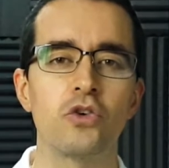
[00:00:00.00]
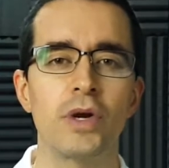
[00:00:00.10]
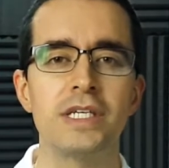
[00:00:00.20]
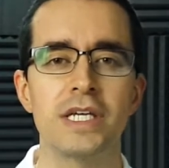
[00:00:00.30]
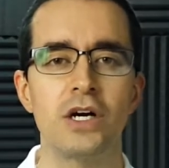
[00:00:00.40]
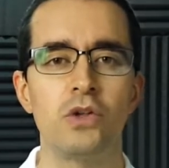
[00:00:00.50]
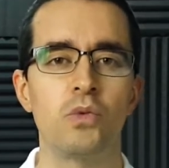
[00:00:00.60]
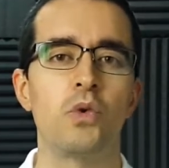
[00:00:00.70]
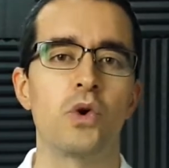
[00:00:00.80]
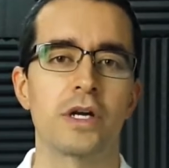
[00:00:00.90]
grayscale
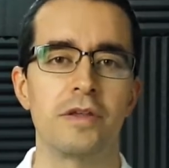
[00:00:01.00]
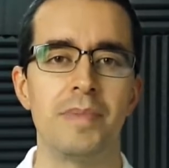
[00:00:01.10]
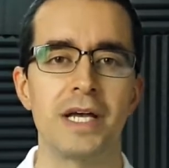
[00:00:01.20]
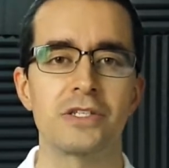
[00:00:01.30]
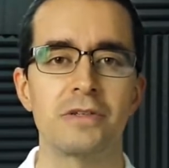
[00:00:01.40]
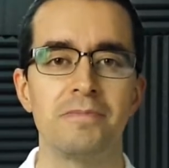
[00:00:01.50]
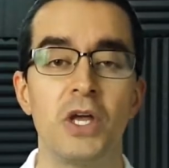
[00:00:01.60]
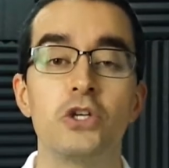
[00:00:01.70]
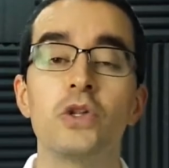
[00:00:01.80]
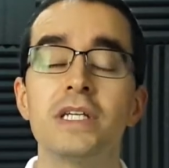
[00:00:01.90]
will work the best.
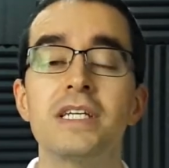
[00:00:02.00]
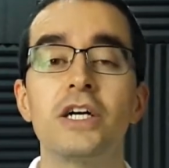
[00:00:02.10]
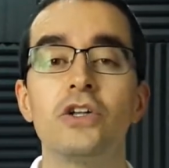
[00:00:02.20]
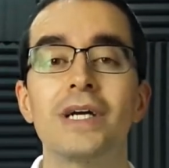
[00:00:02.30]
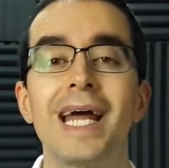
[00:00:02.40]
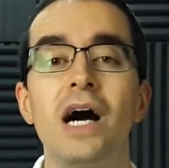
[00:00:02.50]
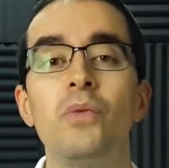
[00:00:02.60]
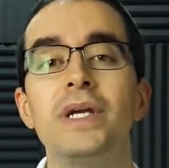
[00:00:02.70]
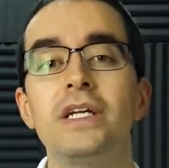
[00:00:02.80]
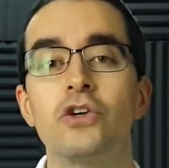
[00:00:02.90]
So let's take a look at how
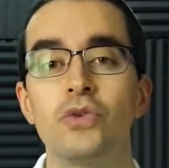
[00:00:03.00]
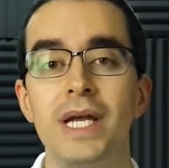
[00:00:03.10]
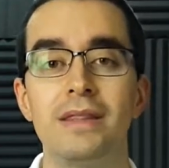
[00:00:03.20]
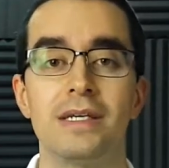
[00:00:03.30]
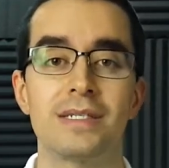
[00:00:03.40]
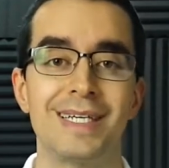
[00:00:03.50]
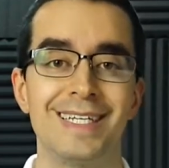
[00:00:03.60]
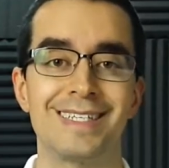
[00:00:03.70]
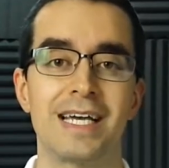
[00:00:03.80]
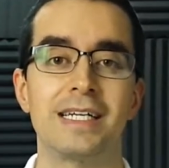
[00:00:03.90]
we can create this
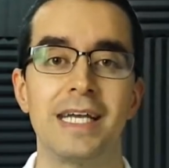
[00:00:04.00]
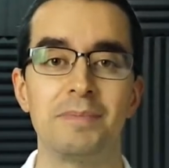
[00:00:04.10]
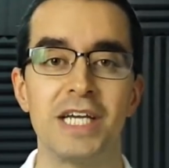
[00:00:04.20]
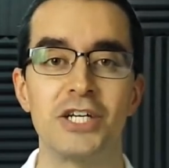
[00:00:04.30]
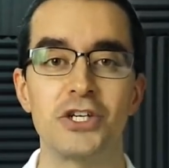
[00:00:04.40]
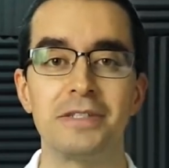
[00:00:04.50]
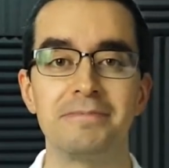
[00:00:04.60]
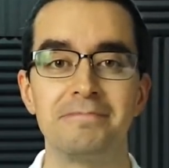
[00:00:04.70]
inside Camtasia.